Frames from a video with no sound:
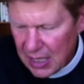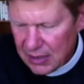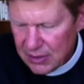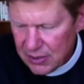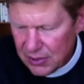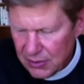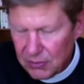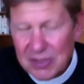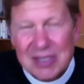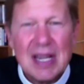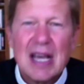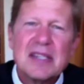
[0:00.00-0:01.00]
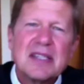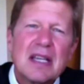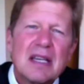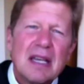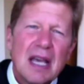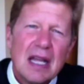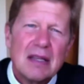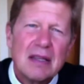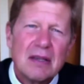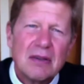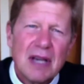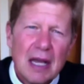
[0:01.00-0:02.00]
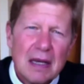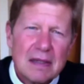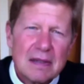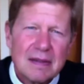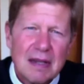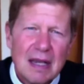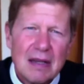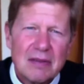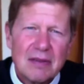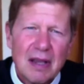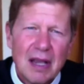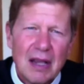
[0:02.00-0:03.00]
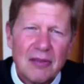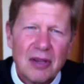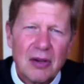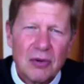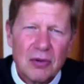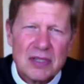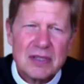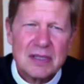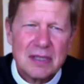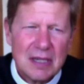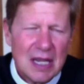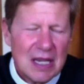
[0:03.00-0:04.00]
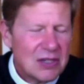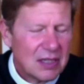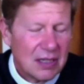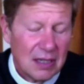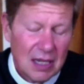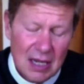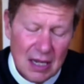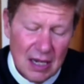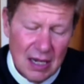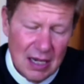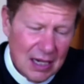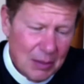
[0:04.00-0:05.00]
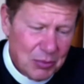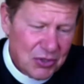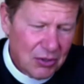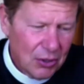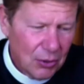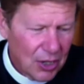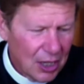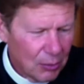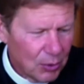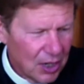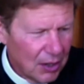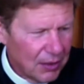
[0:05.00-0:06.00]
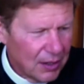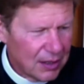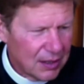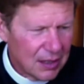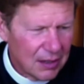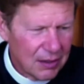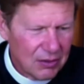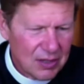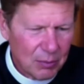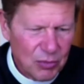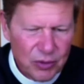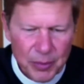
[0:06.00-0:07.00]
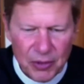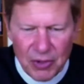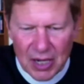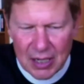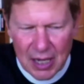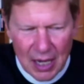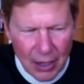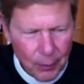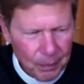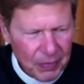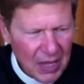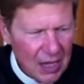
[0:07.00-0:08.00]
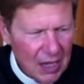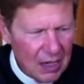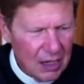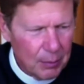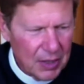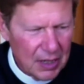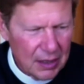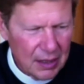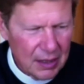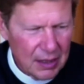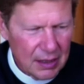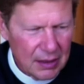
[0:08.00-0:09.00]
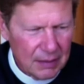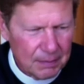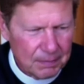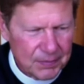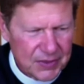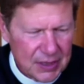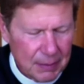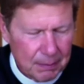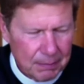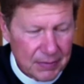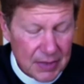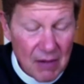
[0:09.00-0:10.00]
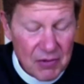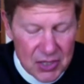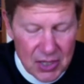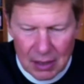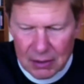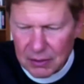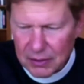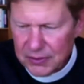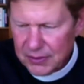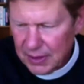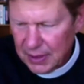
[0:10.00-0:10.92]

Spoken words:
to designate the United States as a Christian nation. And I'm sure you're all aware that there's a movement right now among some evangelicals and